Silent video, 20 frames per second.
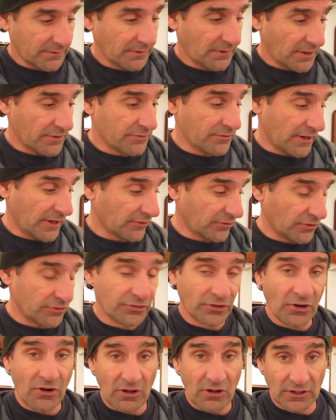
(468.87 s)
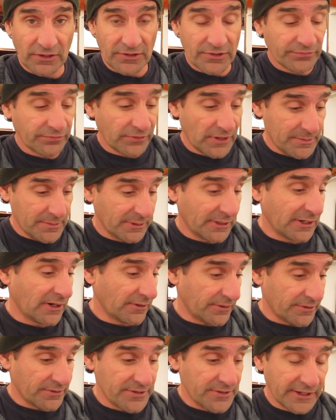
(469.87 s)
I actually took all of the framing and
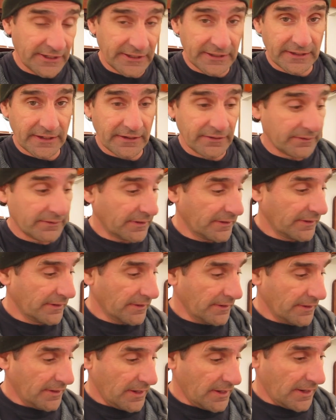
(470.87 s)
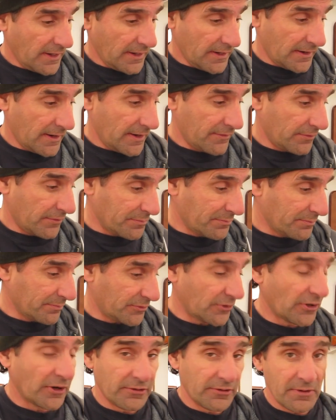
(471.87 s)
all the decking out and I re
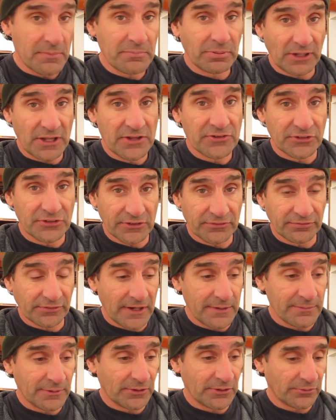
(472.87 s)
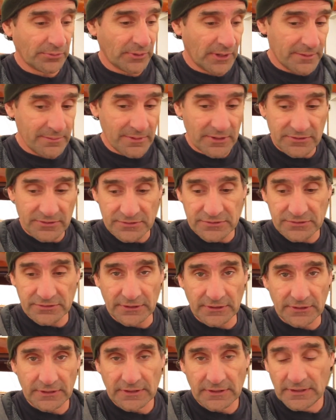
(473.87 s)
started replacing framing is what I meant to say.